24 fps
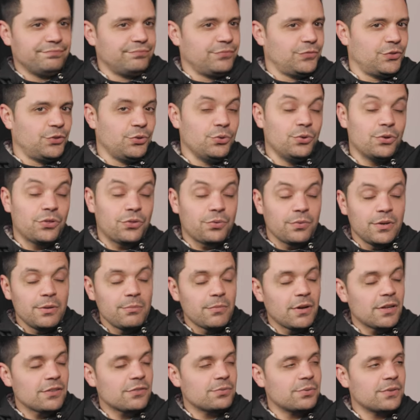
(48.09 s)
two to three
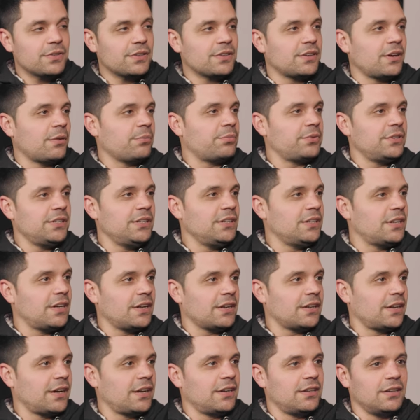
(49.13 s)
months with the company, and I
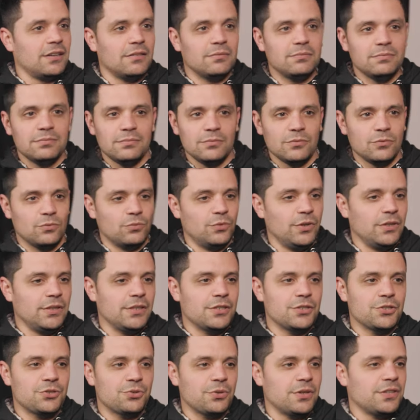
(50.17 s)
kind of really
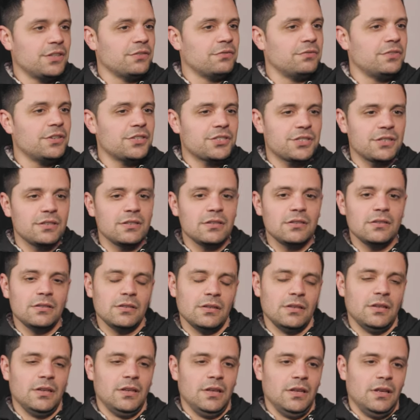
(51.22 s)
enjoyed the vision,
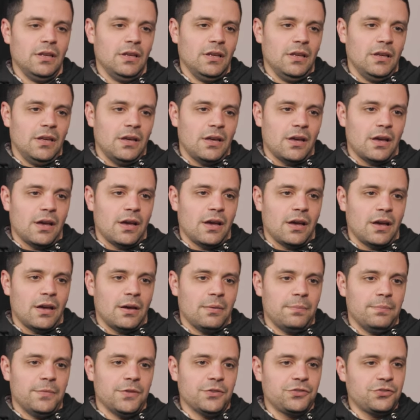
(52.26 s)
uh,
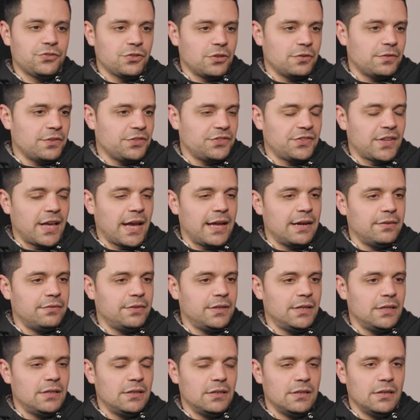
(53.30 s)
the service side of
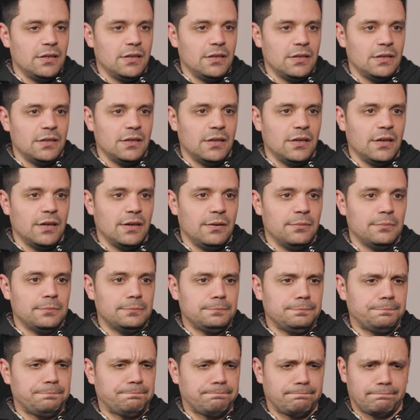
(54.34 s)
it, and um,
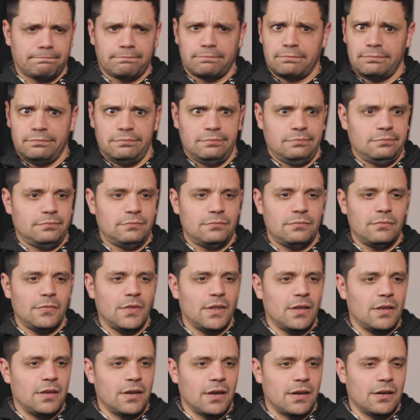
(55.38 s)

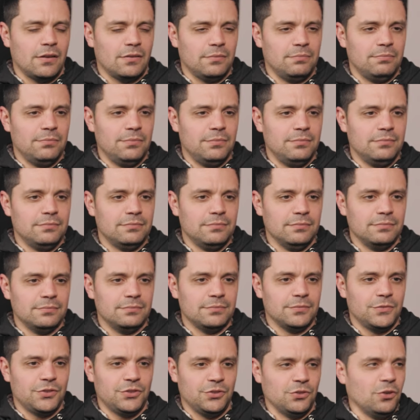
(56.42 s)
kind of
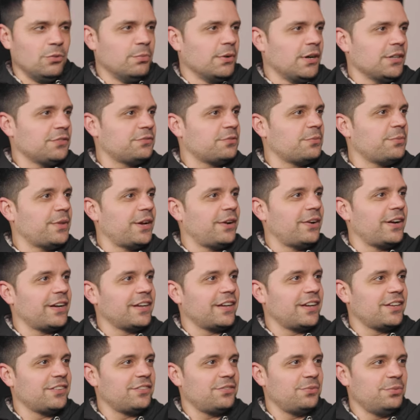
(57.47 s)
snowballed from there. I
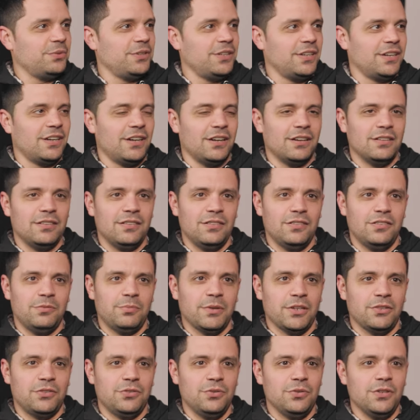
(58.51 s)
guess we uh,
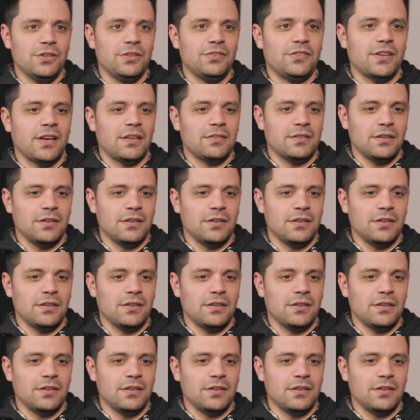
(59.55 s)
spent two years out